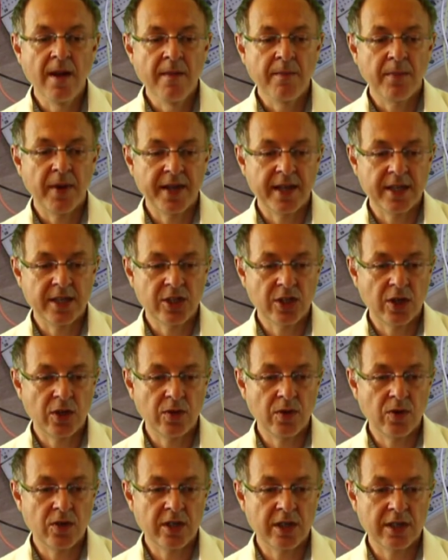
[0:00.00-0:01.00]
but I show
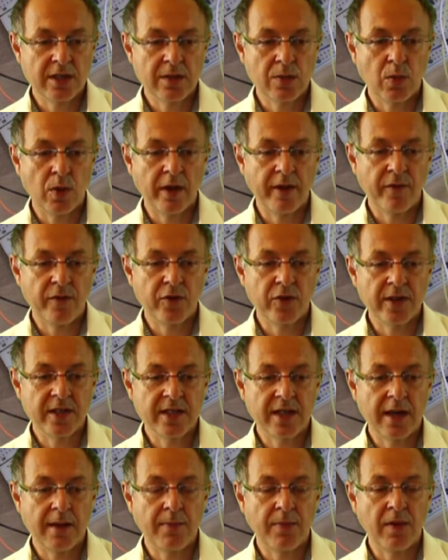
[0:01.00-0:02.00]
you just one, for
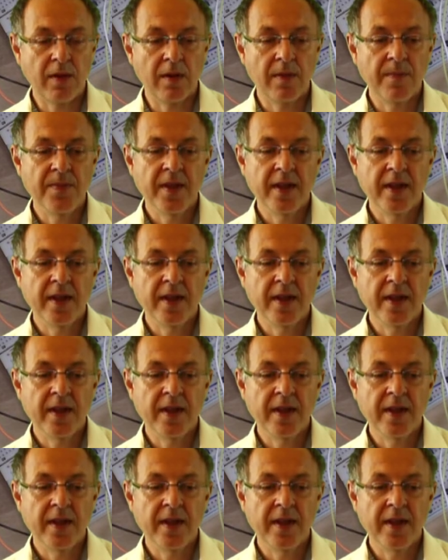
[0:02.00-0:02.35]
example,